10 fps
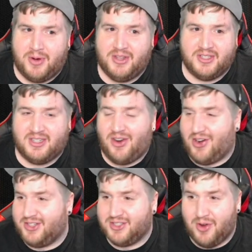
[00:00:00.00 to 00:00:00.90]
this card
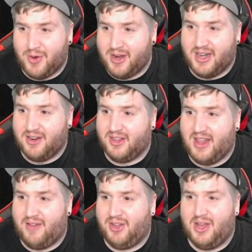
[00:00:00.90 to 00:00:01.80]
is nowhere near the
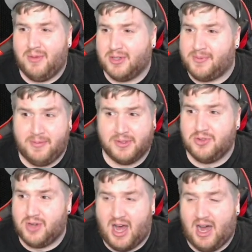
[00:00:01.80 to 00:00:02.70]
level, and most people do
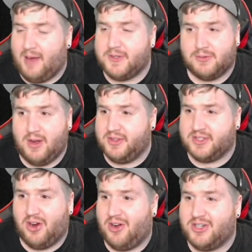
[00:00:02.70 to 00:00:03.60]
not opt to run this
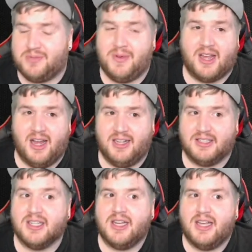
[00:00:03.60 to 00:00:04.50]
card just because
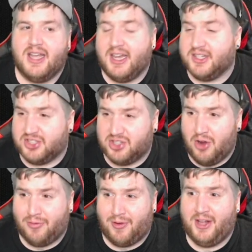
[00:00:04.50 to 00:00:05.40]
it is so
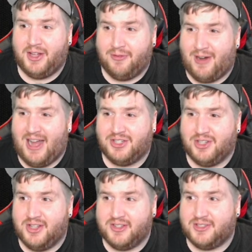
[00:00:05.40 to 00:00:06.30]
frail and fragile
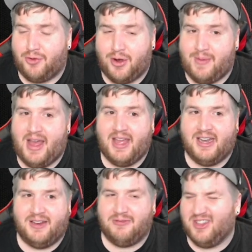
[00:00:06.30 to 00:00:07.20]
in this format, and
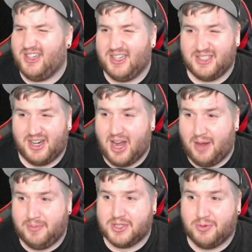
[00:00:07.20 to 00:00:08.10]
it really doesn't
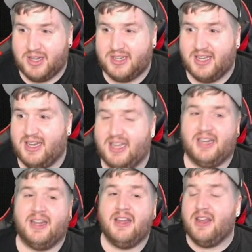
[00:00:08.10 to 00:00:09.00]
accomplish what it did in
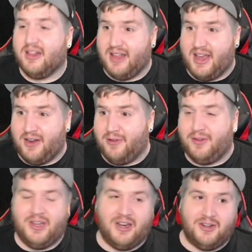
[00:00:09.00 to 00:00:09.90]
later
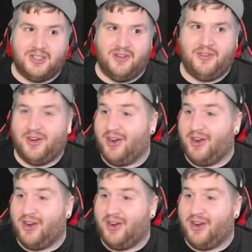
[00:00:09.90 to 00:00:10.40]
years of, or